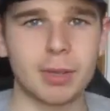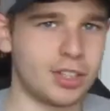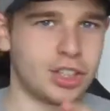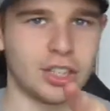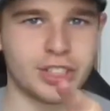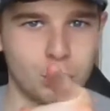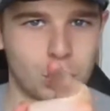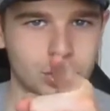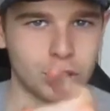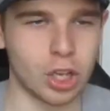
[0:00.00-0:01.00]
Chelsea,
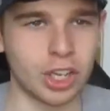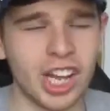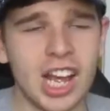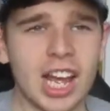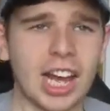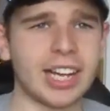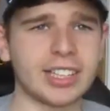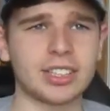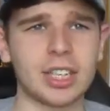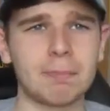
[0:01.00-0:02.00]
watch and learn.
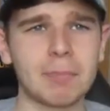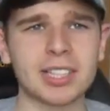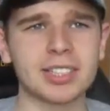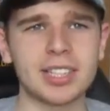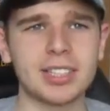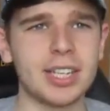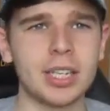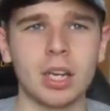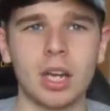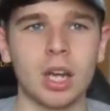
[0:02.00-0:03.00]
And Man City,
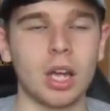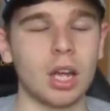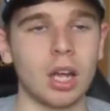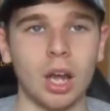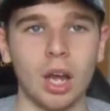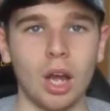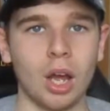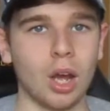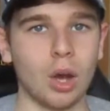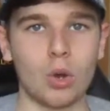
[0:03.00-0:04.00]

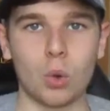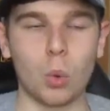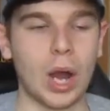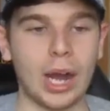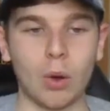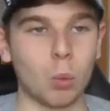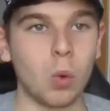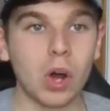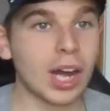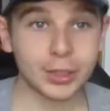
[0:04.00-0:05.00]
wow,
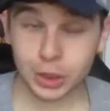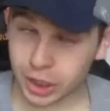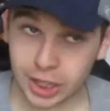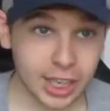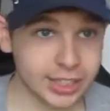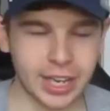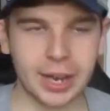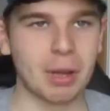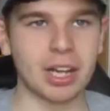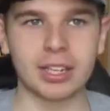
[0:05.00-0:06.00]
what actually can I say
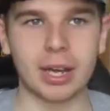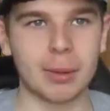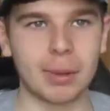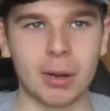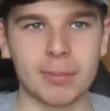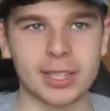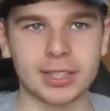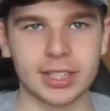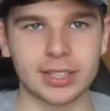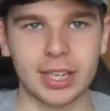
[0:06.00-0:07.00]
about Man
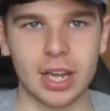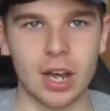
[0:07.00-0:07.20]
City?